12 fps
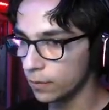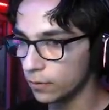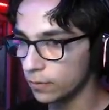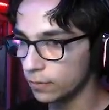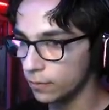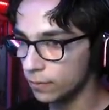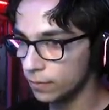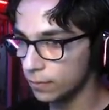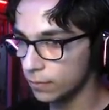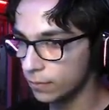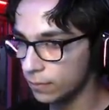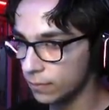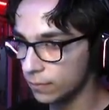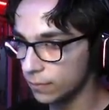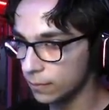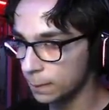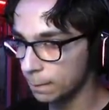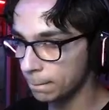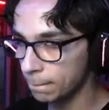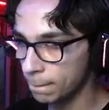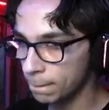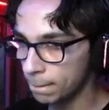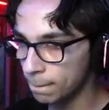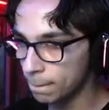
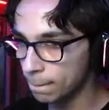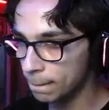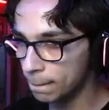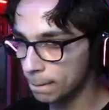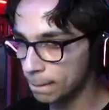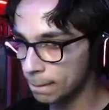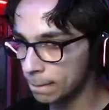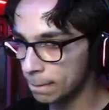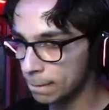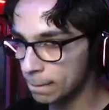No one is speaking in this clip.